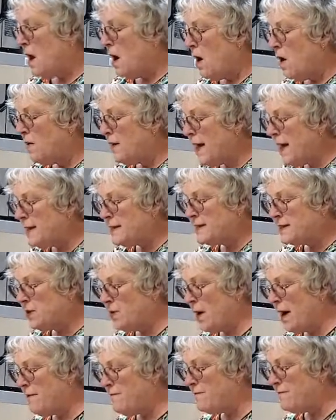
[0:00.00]
Okay,
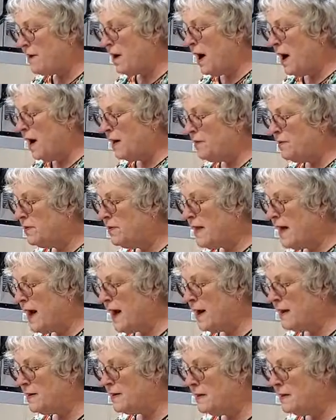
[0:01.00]
so I've got
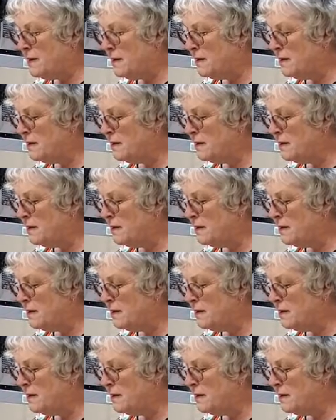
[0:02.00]
that